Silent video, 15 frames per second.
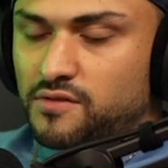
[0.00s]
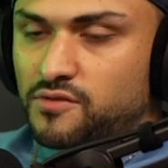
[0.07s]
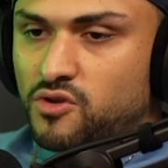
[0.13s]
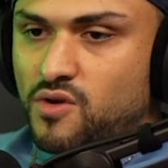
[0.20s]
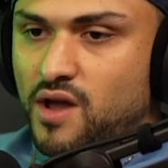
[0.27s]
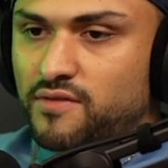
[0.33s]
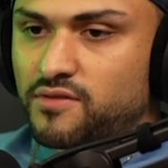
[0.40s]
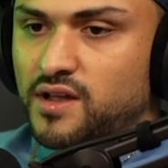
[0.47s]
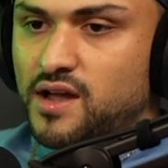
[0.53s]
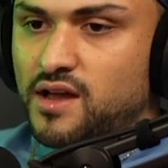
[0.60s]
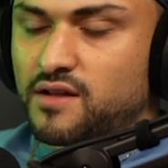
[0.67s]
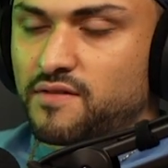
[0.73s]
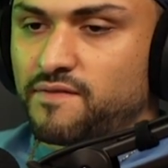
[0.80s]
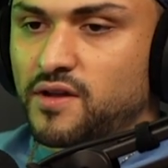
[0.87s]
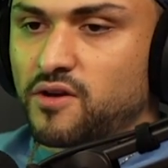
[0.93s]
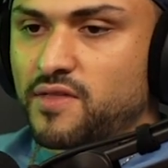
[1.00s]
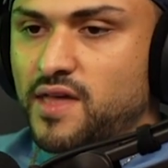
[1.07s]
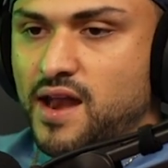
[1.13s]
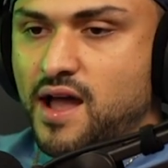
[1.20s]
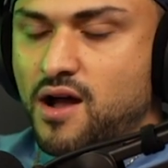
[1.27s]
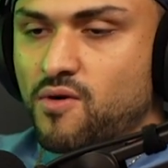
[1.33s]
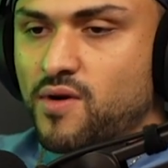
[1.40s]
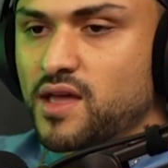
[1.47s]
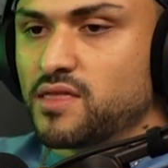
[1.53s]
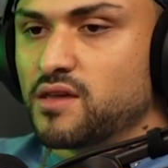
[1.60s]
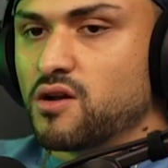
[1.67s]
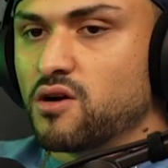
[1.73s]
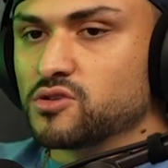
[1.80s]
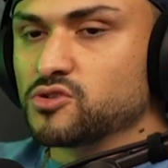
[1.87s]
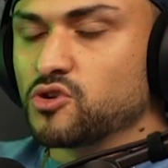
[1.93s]
so you have to kind of figure that out, and
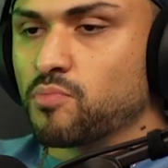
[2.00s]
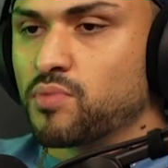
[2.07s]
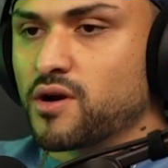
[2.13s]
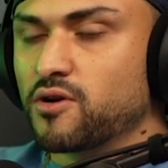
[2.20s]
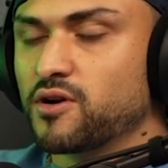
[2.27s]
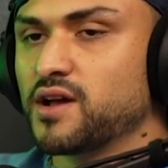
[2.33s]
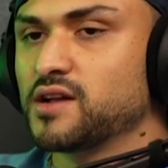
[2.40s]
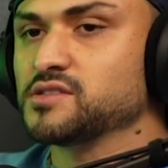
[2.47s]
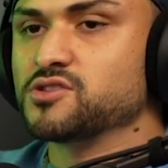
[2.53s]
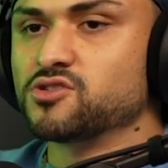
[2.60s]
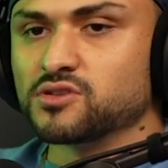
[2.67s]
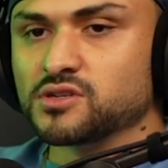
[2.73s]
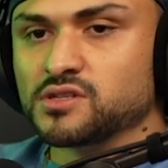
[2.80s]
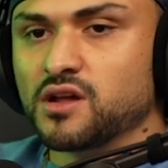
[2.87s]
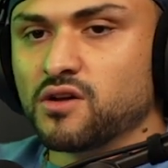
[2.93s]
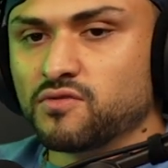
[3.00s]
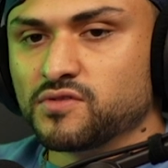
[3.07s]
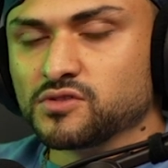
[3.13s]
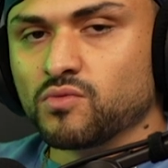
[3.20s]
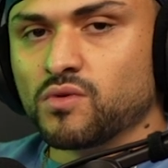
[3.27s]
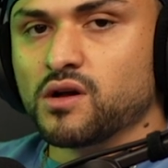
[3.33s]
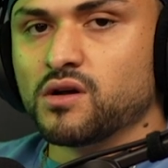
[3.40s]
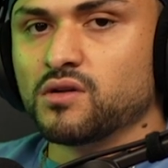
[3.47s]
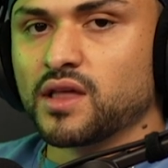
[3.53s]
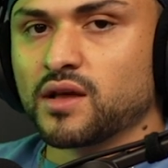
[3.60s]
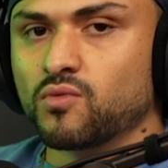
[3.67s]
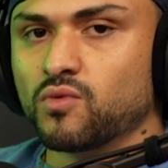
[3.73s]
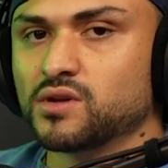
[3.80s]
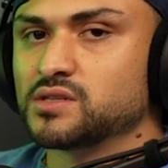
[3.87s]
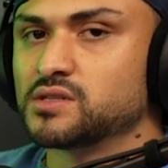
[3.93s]
then also prioritizing yourself as well.
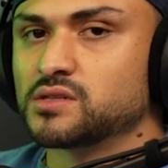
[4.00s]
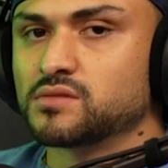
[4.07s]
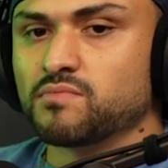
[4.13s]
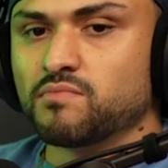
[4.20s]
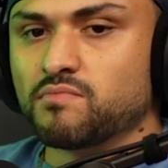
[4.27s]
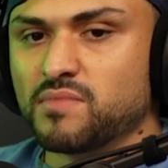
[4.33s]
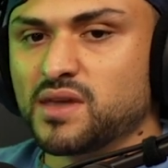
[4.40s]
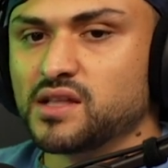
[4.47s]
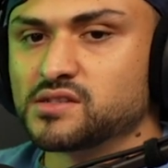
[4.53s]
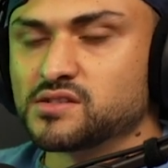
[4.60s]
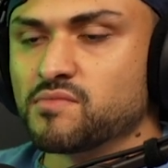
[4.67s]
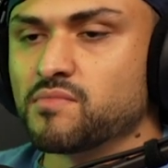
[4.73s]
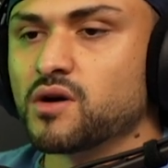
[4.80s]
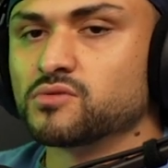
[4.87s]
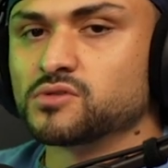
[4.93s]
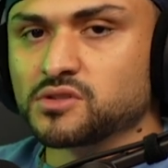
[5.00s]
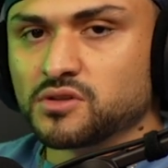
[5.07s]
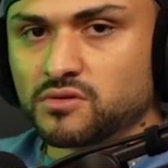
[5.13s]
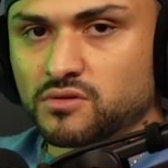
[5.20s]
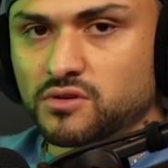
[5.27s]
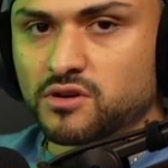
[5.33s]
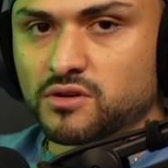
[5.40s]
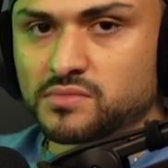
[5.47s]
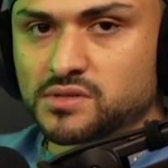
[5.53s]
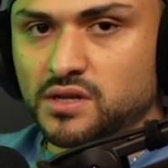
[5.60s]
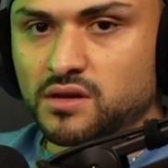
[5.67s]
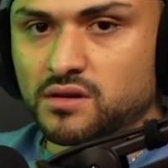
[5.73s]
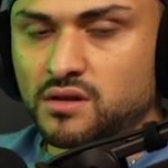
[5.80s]
Like what means the most to you? You know what I'm saying?